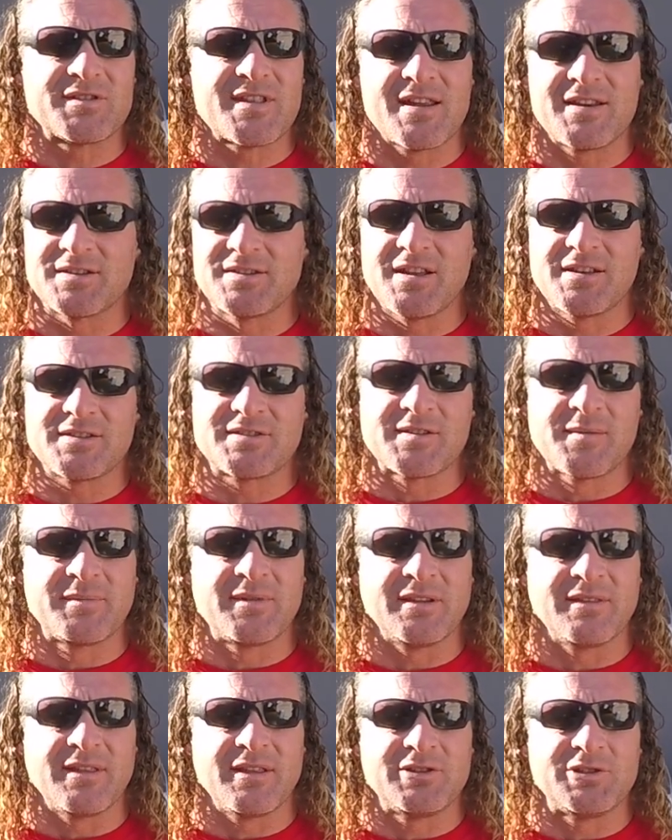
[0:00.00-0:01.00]
That is not
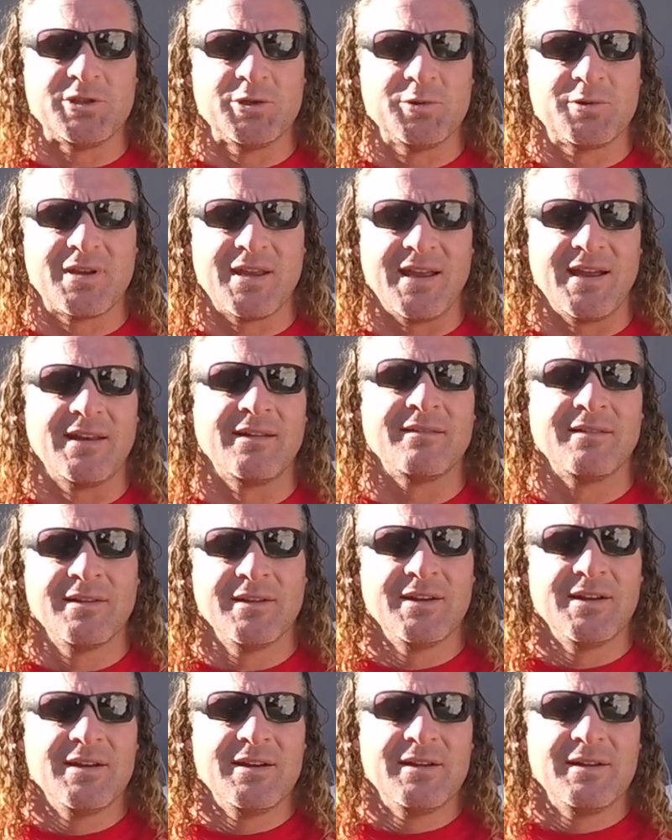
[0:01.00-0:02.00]
something that you can
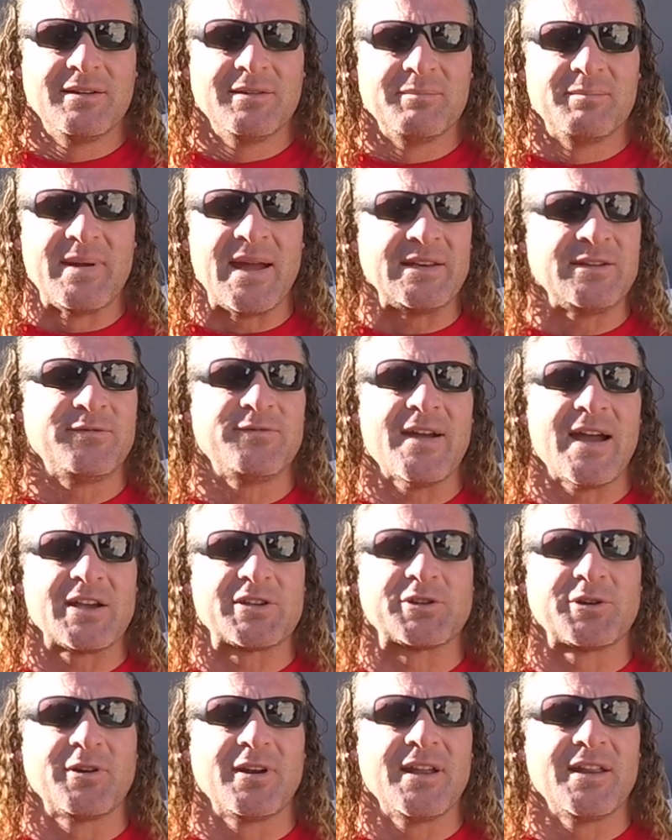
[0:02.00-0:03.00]

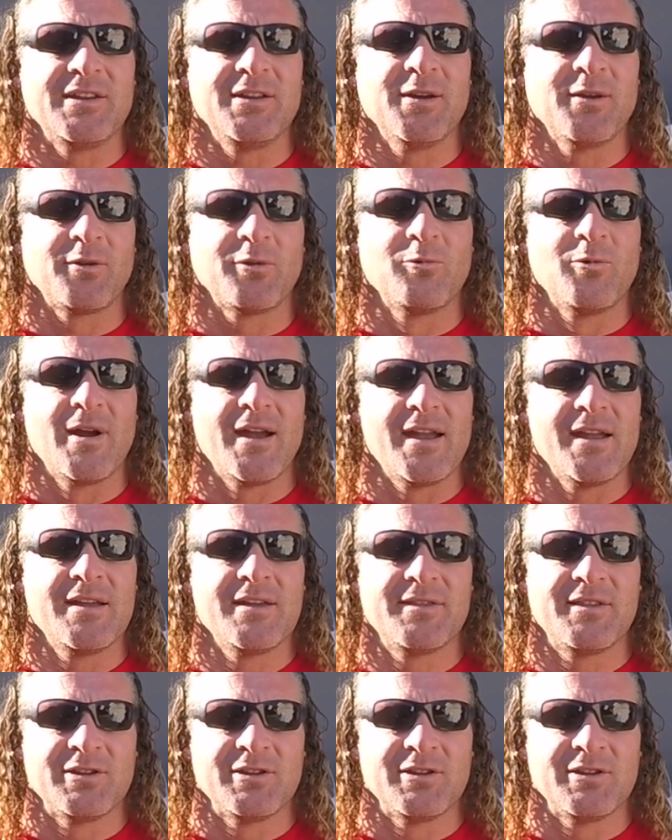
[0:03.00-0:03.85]
manufacture any other way